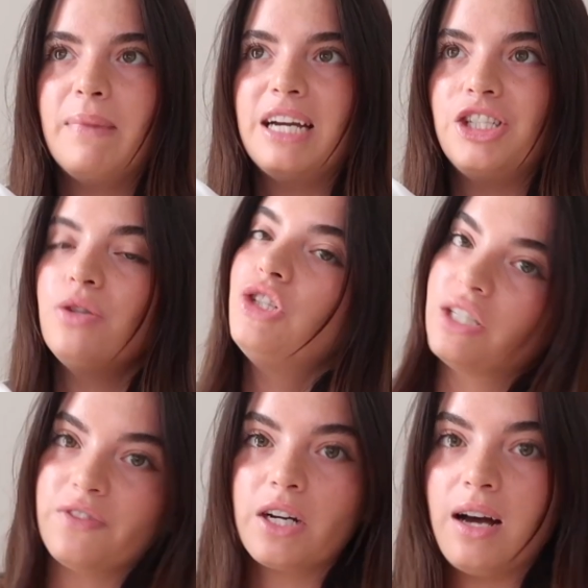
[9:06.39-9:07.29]
Mind you,
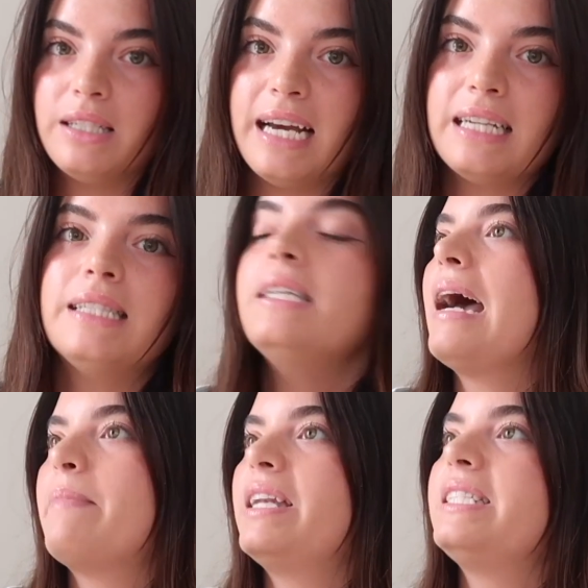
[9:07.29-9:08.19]
just for context,
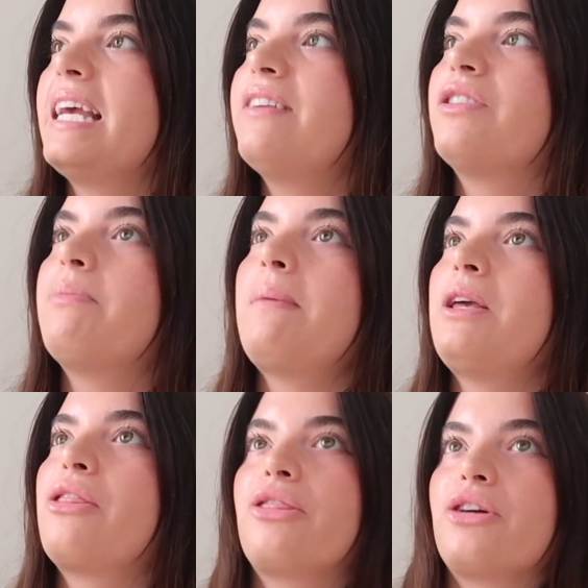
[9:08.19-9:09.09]
I meditate for
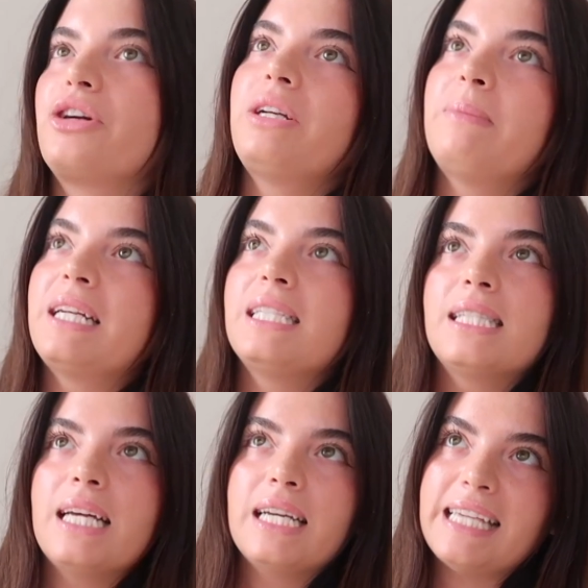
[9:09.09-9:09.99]
maybe 30
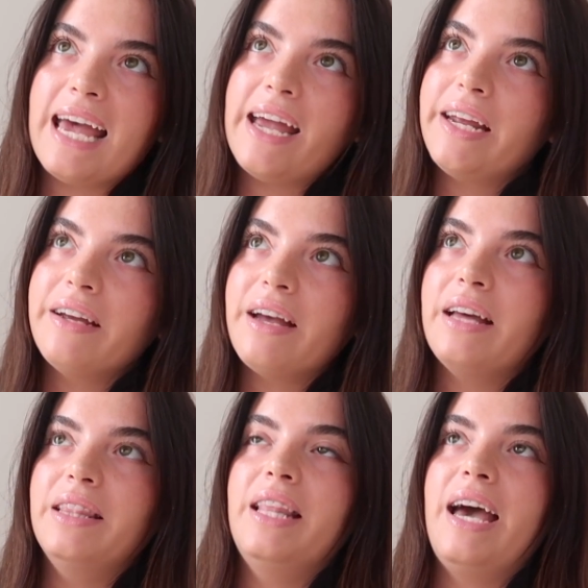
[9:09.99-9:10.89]
minutes a day,
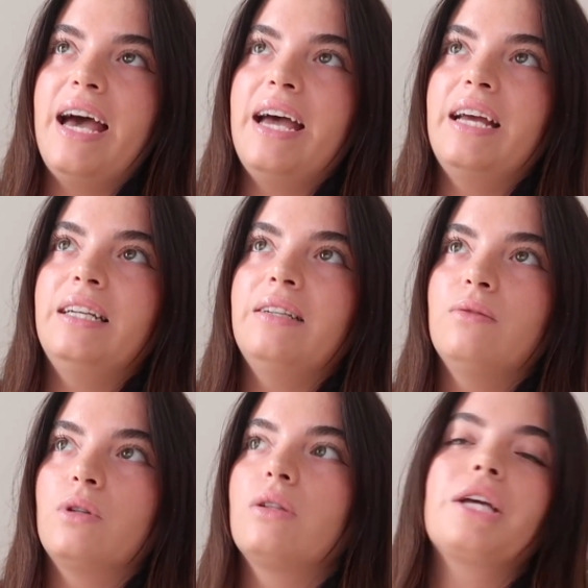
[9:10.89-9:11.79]
and then,
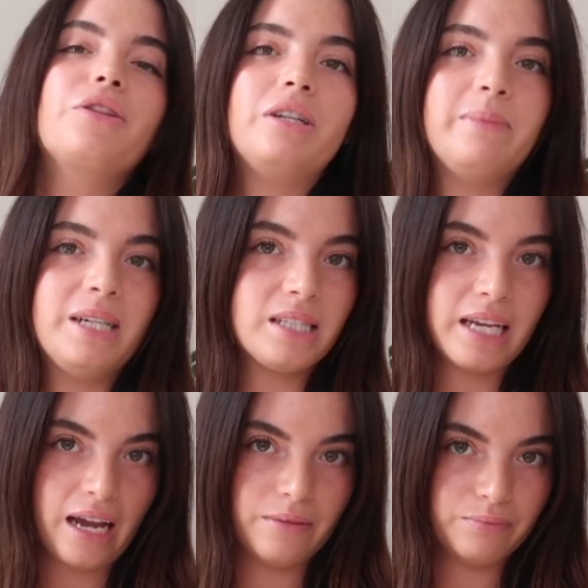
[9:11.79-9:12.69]
or like 30 minutes
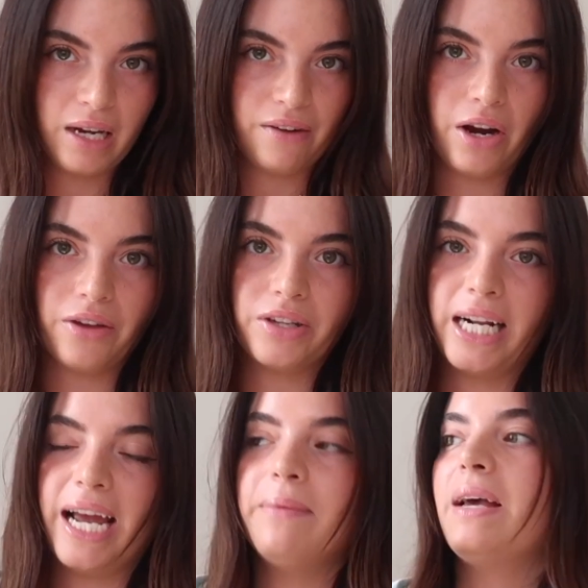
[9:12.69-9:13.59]
like every other
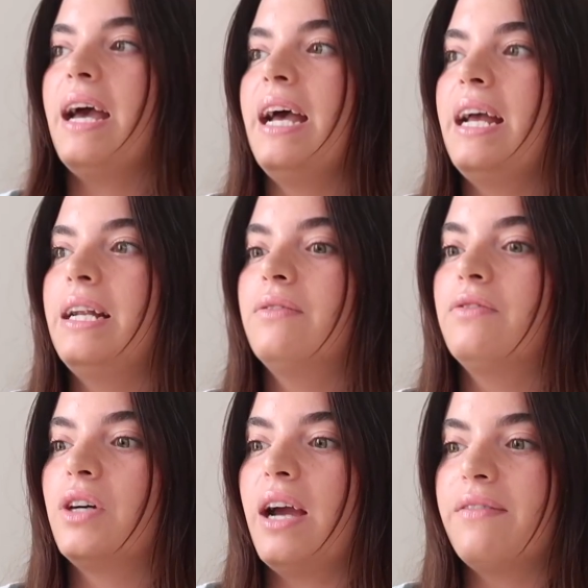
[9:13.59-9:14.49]
day, and
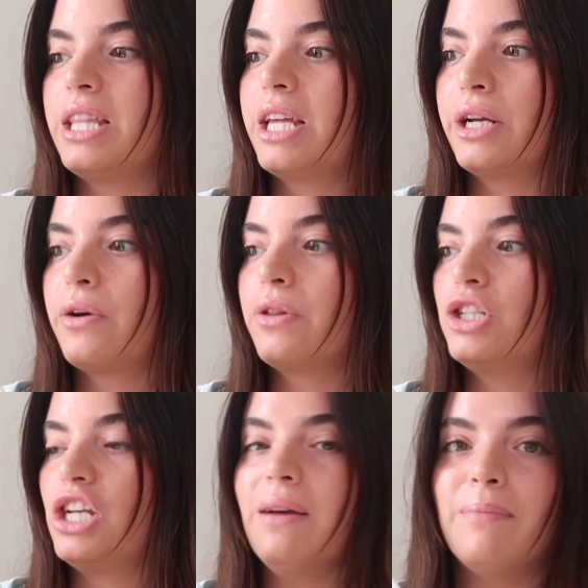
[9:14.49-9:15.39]
for every day that I go to the
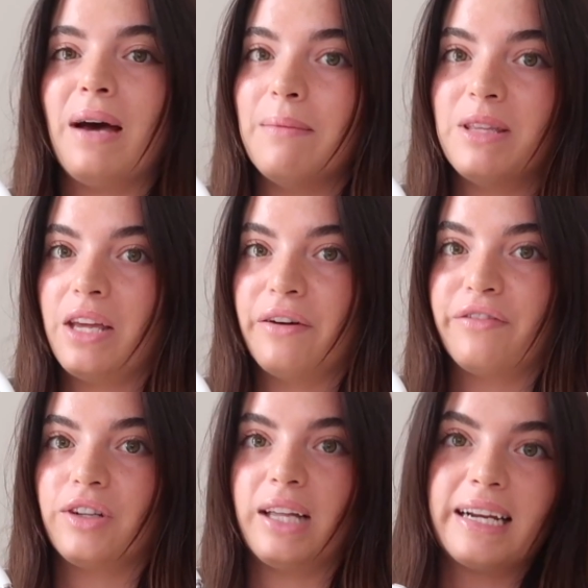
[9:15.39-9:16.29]
gym, I'm in there
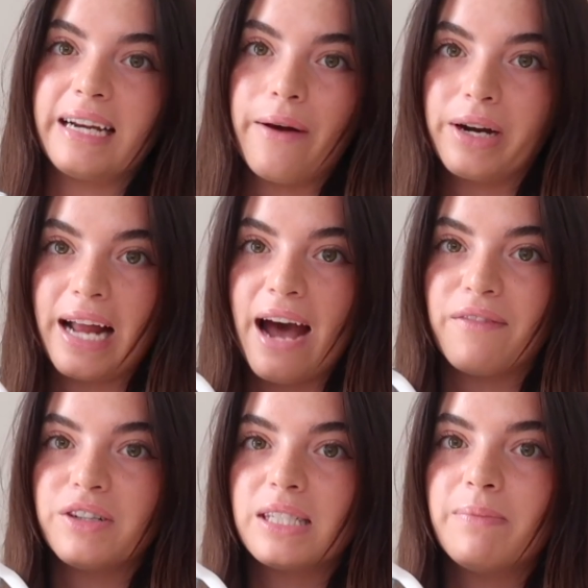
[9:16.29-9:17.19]
for like an hour and a
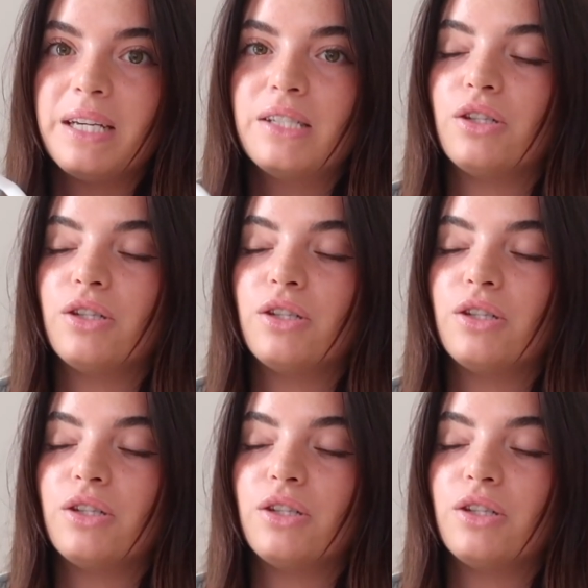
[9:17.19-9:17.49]
half or something.